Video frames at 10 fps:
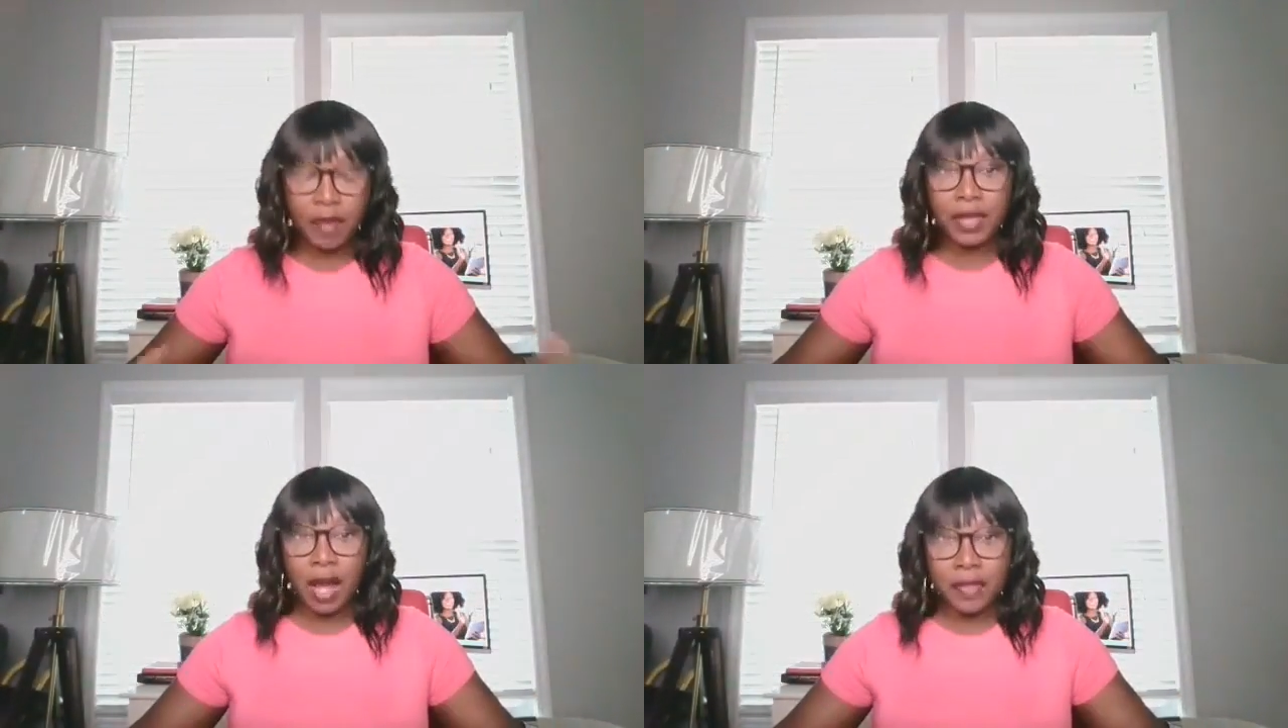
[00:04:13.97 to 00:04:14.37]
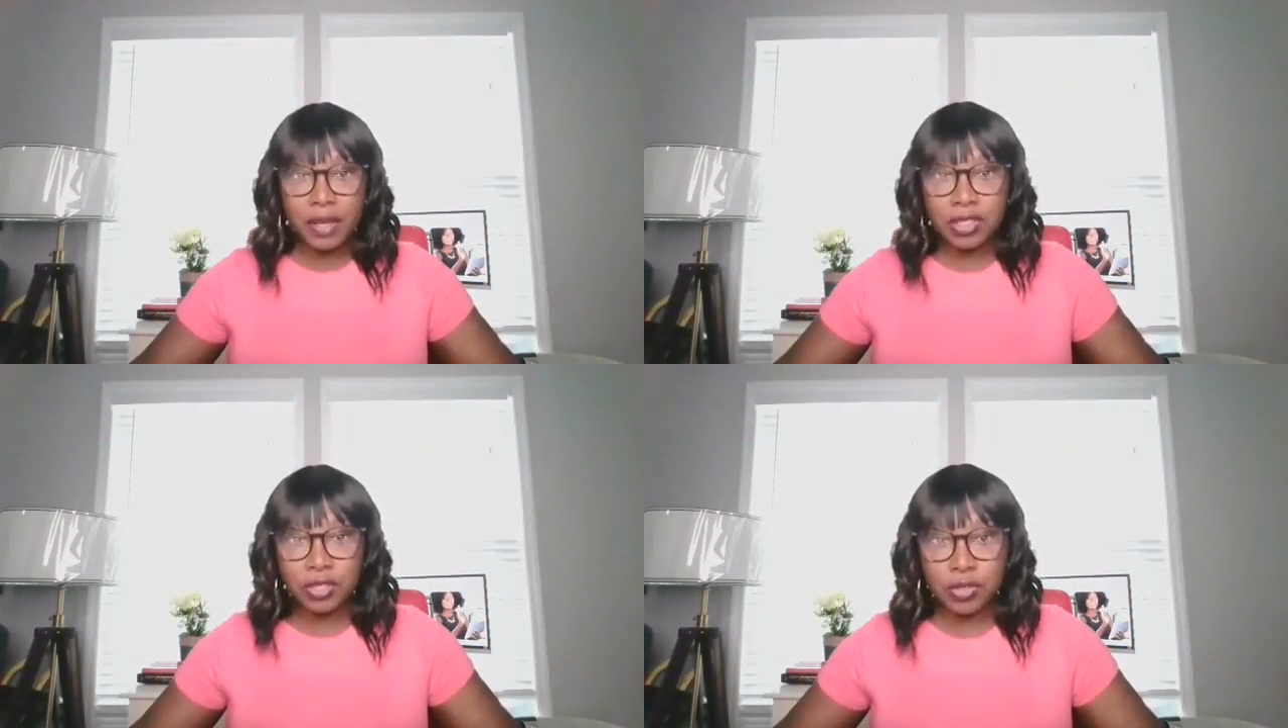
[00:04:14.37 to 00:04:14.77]
The
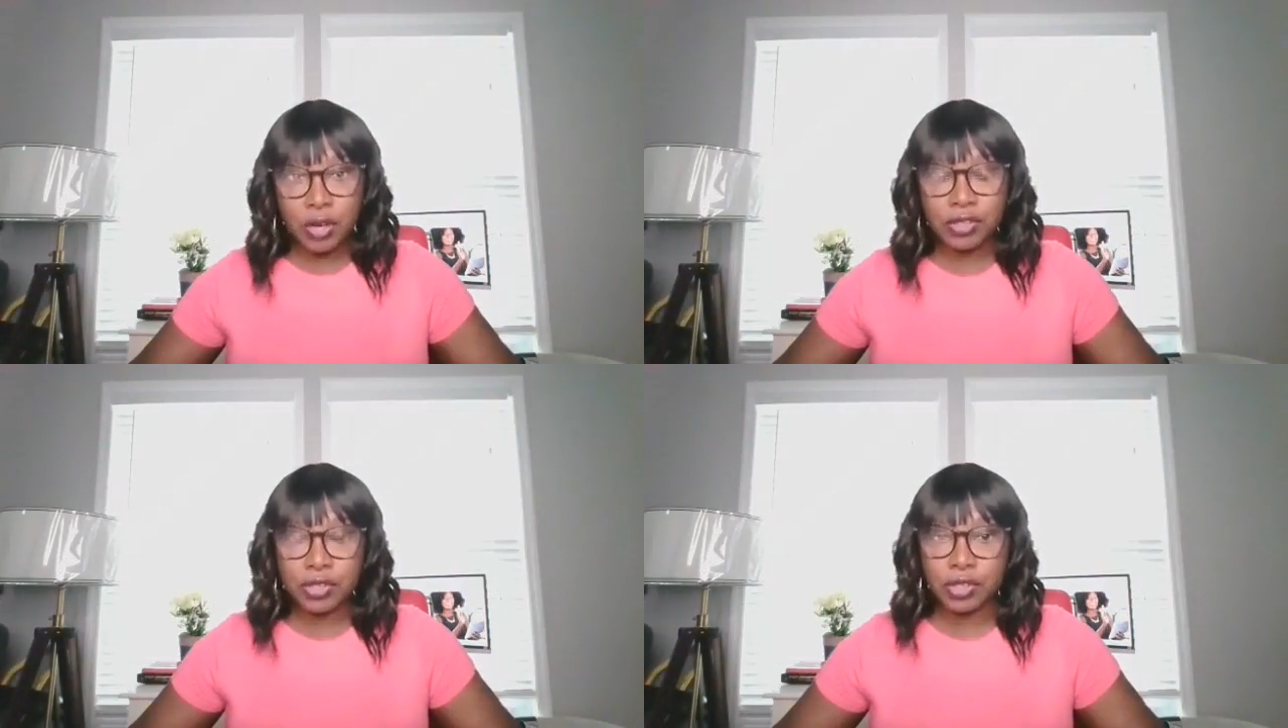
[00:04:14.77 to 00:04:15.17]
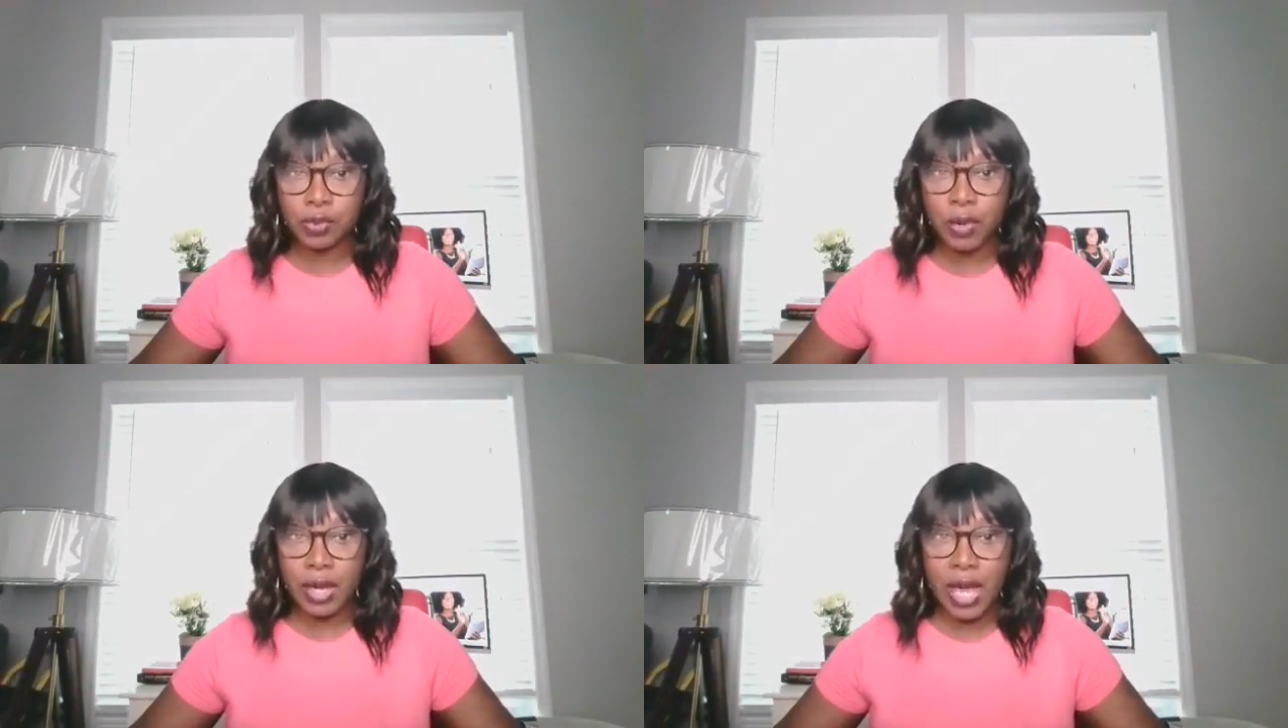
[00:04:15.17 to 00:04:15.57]
other structures
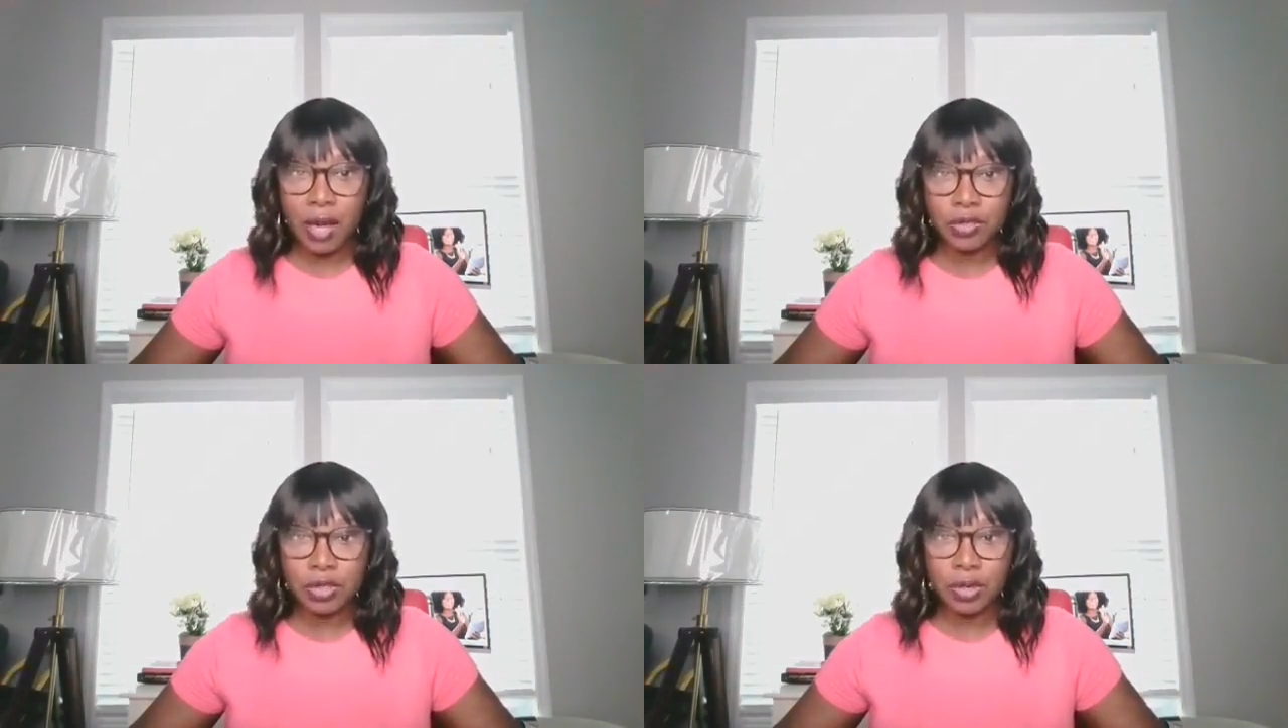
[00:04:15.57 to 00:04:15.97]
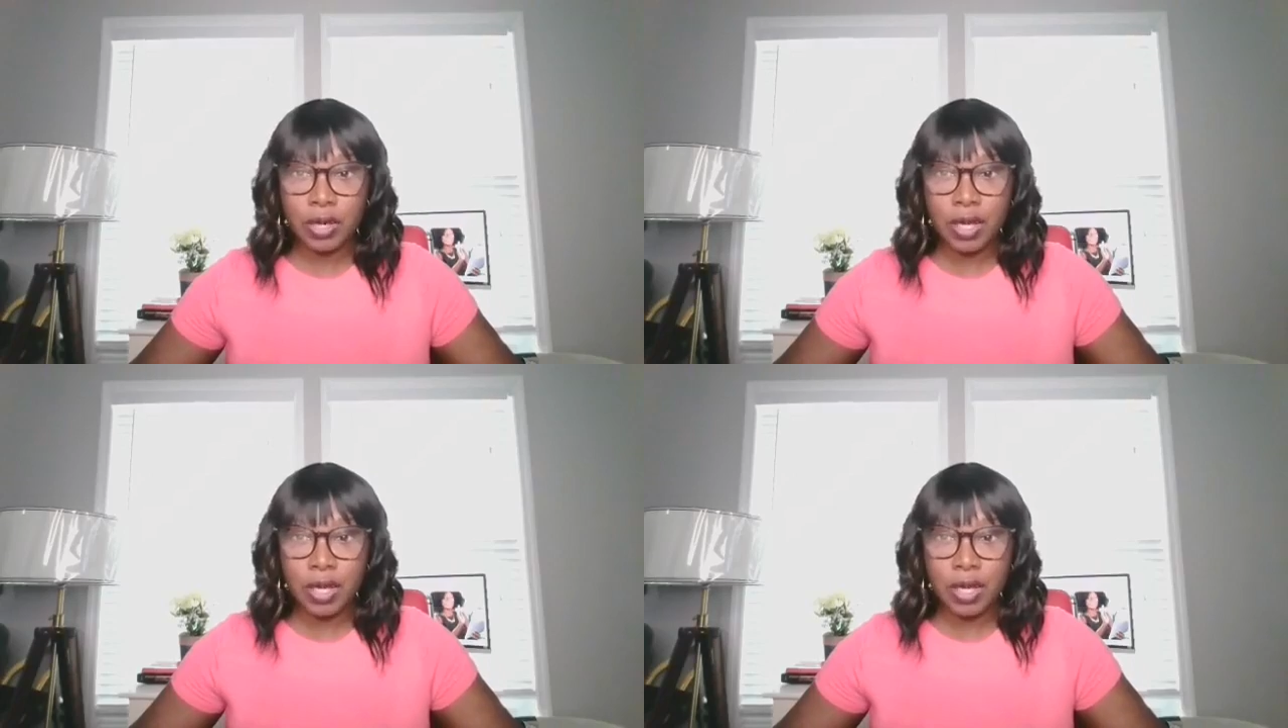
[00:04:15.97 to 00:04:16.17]
you will encounter